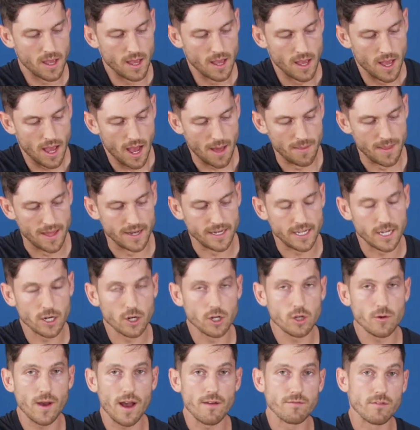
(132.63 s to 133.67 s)
And then here
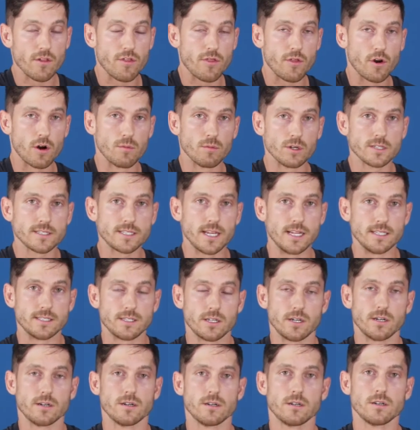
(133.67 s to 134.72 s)
you have the thermal
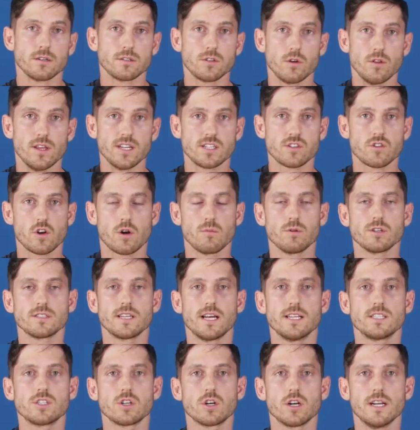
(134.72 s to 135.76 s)
sensor. So this thermal
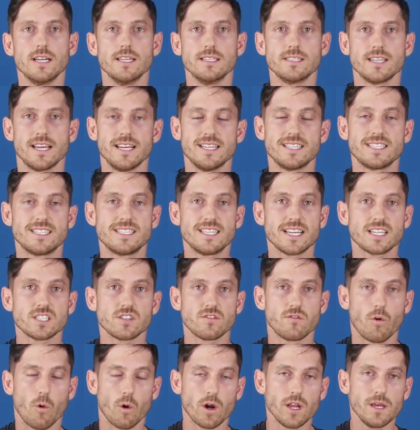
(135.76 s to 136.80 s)
sensor is a
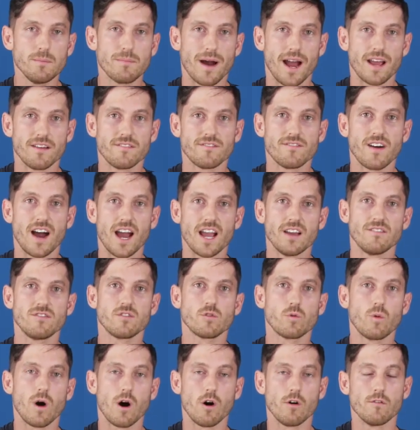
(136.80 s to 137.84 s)
640 by
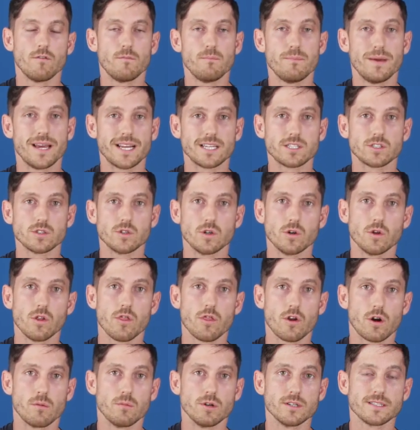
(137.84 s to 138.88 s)
512 pixel
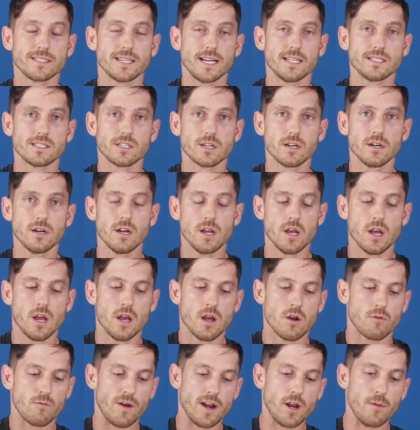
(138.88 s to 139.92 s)
thermal sensor,
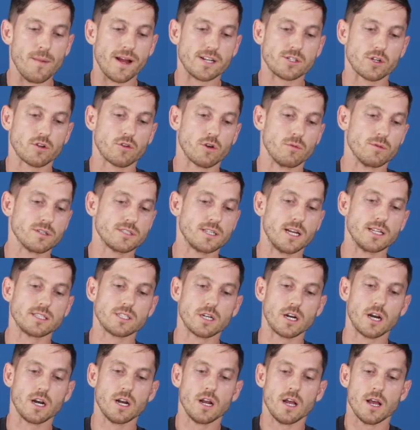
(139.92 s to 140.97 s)
radiometric thermal
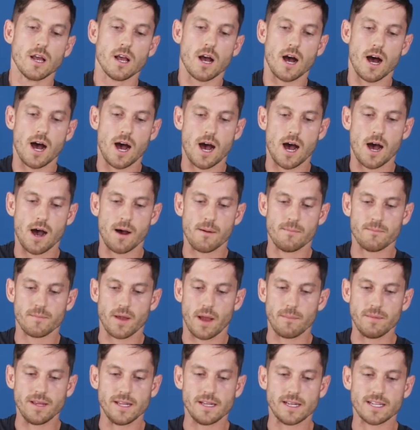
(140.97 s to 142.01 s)
sensor.
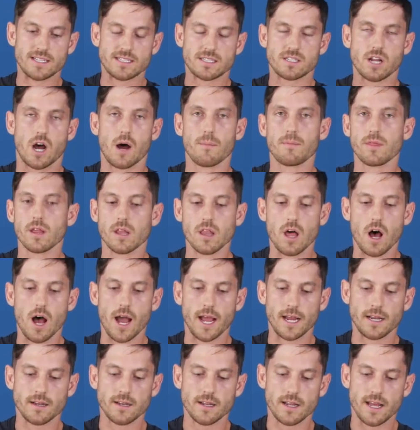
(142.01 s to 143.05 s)
I mean, it's top of the
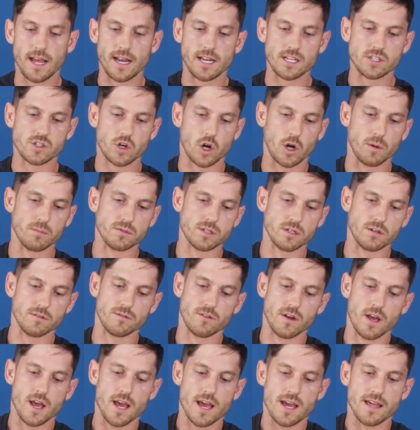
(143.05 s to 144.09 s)
line, and in terms
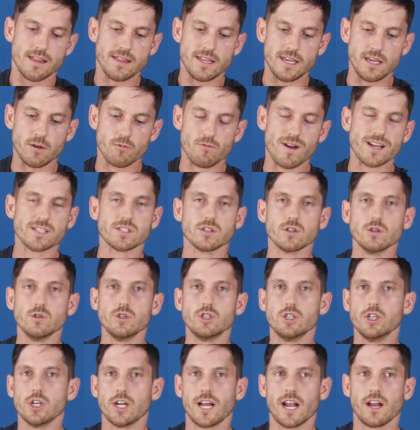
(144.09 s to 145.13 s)
of the
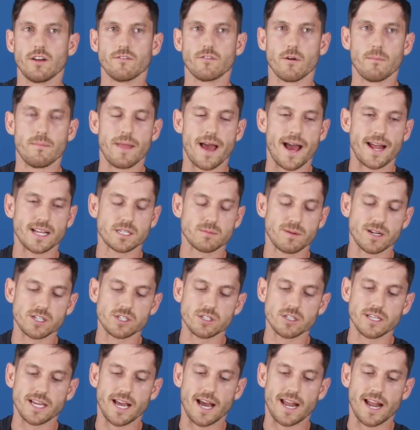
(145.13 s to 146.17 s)
resolution you're getting from that,
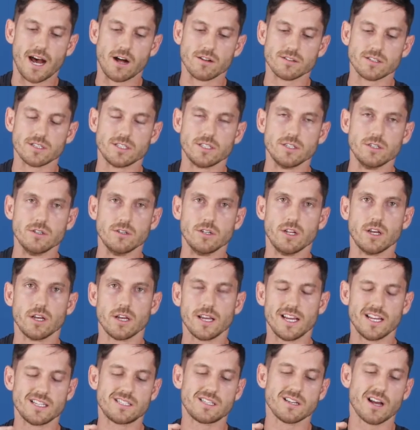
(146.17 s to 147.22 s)
especially at altitude,
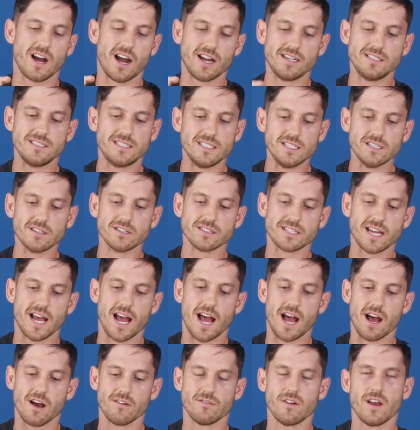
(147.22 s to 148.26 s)
it's ideal to
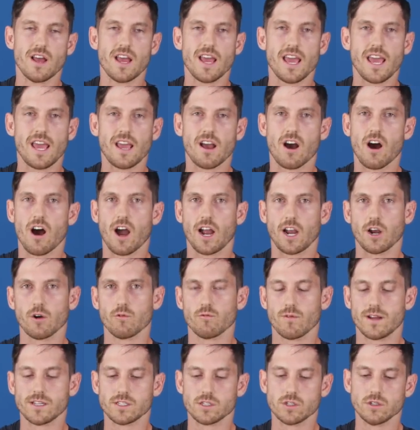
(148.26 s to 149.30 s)
have a higher
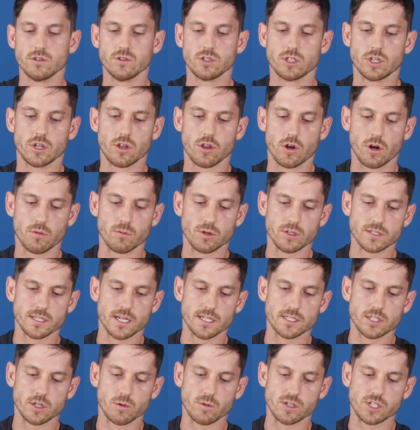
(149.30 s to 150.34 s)
resolution thermal
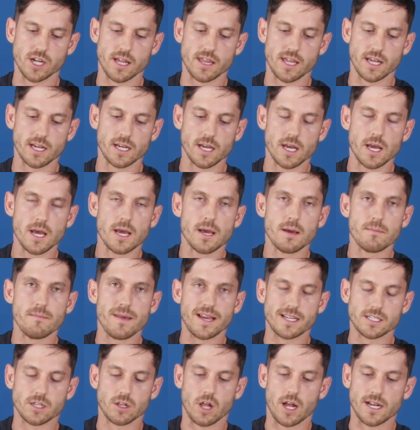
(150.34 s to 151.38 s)
sensor, which I think
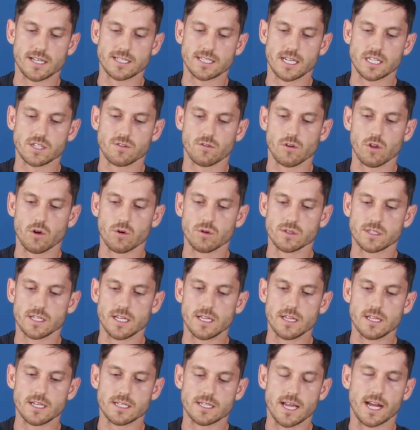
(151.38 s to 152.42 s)
makes a lot of sense for those
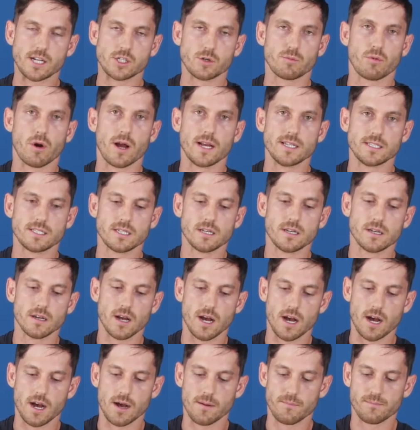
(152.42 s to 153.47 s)
in this enterprise
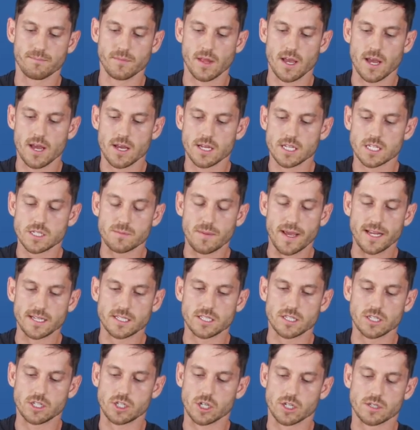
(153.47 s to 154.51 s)
space
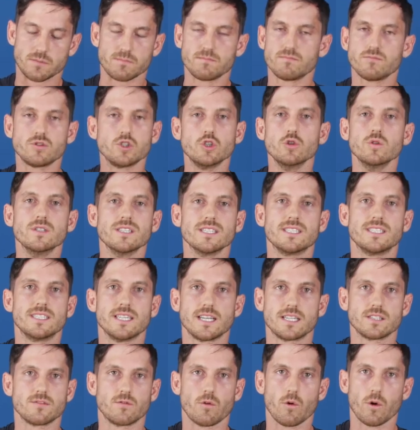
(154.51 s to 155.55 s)
to just choose a
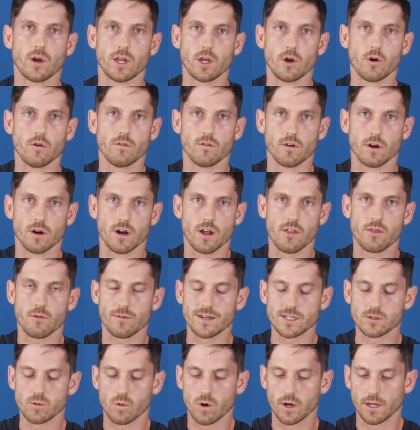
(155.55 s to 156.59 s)
640 over a
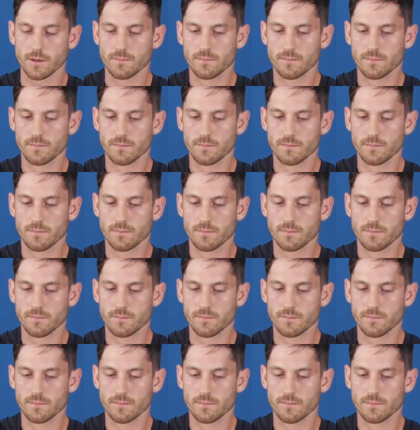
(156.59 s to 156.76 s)
320.